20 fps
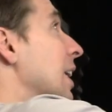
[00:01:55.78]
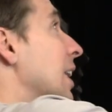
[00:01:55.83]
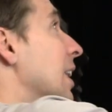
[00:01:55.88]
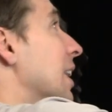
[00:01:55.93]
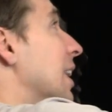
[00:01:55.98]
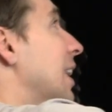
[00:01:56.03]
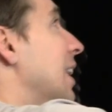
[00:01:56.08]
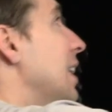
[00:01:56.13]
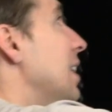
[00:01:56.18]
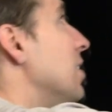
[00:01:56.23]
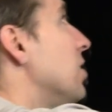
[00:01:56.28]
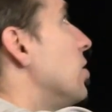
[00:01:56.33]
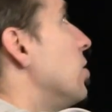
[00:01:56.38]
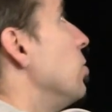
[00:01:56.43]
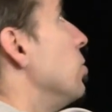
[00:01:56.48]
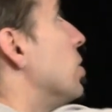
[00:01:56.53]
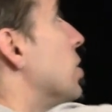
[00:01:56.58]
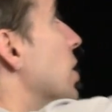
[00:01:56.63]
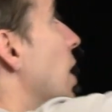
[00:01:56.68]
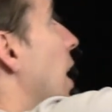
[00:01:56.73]
These
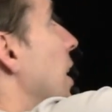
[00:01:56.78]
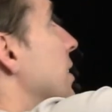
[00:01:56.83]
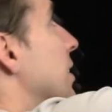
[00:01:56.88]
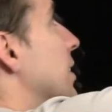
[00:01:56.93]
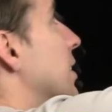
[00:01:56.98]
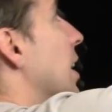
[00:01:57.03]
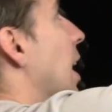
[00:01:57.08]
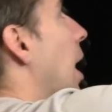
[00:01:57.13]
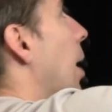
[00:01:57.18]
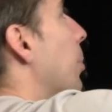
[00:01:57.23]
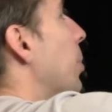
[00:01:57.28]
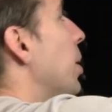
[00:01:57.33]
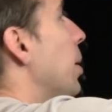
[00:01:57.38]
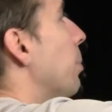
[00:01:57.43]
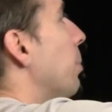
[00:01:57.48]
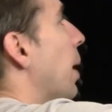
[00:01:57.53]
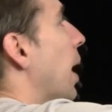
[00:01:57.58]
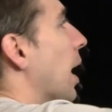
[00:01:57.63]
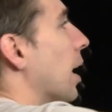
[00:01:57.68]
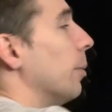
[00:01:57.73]
two sides, the top and the
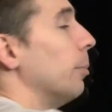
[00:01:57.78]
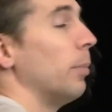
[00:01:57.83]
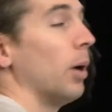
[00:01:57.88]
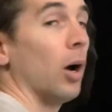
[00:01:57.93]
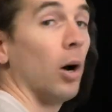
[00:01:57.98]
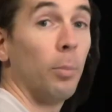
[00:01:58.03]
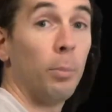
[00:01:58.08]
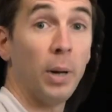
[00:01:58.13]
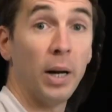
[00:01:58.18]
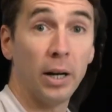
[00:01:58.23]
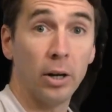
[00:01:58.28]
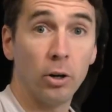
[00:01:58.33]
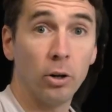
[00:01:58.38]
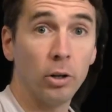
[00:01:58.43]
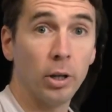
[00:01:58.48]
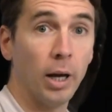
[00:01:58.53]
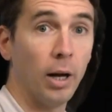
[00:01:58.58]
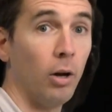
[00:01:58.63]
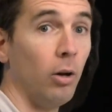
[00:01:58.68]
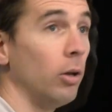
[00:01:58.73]
bottom, are
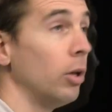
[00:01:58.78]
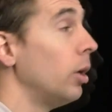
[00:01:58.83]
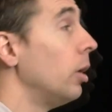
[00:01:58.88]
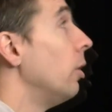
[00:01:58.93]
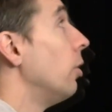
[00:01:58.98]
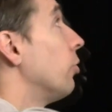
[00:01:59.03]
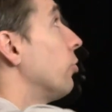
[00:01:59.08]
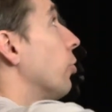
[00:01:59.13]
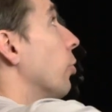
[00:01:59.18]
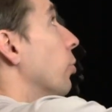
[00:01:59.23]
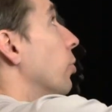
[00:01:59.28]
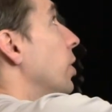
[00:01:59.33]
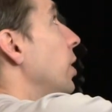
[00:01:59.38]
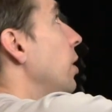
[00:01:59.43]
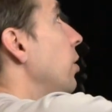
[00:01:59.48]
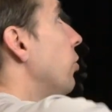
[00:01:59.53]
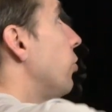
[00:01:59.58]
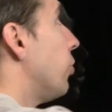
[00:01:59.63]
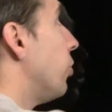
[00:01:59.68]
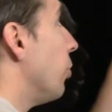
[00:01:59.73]
parallel. So
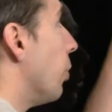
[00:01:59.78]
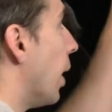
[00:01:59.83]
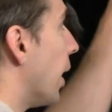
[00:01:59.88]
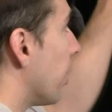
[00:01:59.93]
these two